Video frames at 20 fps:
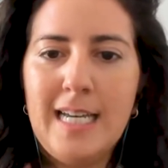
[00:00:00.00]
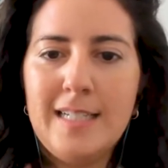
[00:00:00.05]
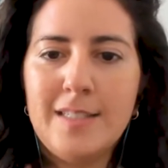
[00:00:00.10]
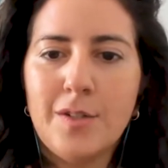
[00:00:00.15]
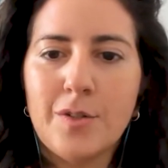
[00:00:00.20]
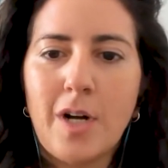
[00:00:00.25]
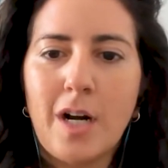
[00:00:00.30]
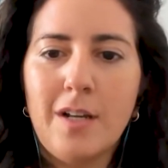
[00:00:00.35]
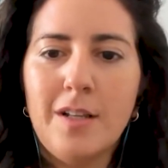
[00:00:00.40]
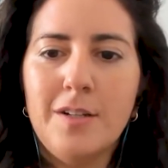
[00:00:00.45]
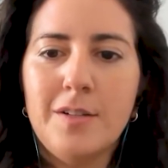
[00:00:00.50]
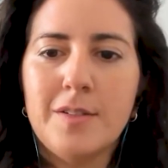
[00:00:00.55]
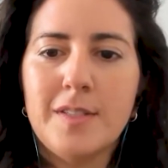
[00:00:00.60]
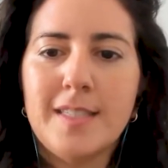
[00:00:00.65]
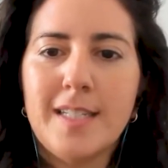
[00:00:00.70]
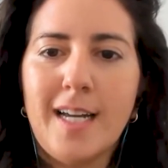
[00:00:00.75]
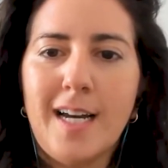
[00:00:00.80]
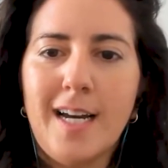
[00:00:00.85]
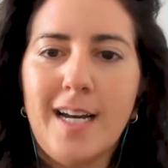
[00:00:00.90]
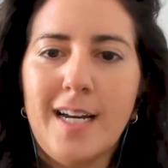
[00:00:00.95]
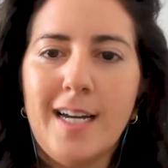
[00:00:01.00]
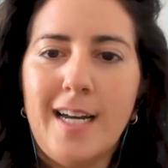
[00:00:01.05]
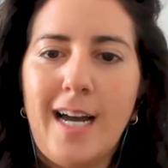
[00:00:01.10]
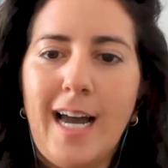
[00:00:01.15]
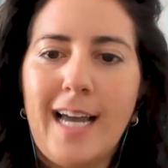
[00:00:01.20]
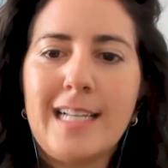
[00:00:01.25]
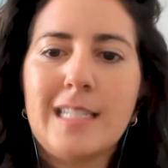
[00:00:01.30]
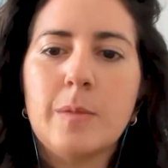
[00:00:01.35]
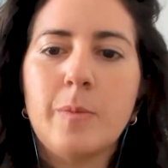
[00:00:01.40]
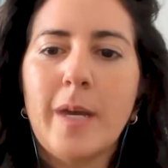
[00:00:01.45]
So Carlos,
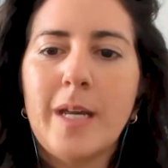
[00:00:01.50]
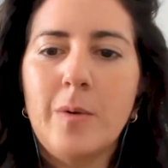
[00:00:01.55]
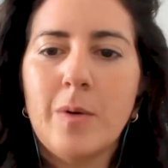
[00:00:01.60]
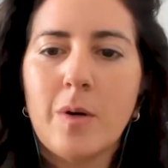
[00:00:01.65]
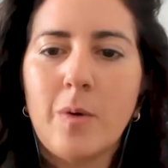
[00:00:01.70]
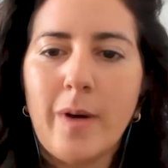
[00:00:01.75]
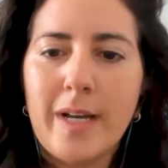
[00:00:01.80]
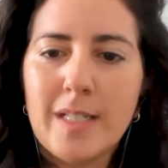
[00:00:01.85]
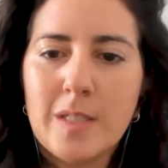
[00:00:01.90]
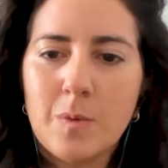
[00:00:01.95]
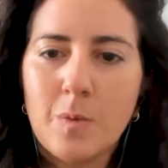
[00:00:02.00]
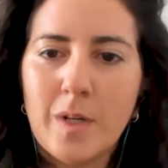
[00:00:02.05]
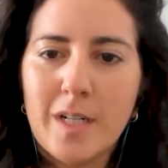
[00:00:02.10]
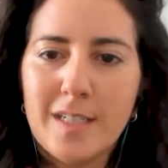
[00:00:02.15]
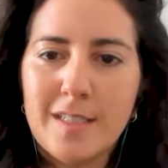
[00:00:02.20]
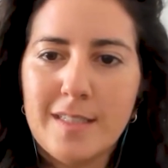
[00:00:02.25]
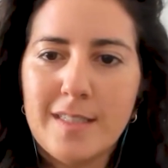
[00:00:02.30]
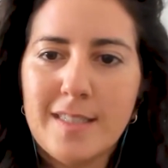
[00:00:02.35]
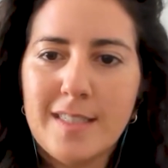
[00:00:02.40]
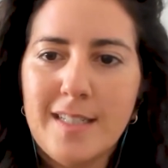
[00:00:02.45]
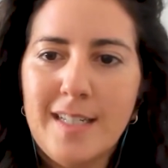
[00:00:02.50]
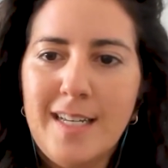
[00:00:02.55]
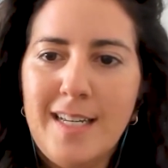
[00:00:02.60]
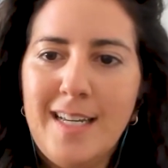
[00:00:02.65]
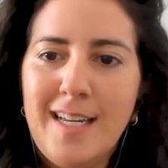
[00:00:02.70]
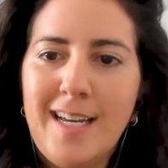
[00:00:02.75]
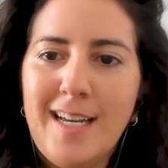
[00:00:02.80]
I explained what Quaise was.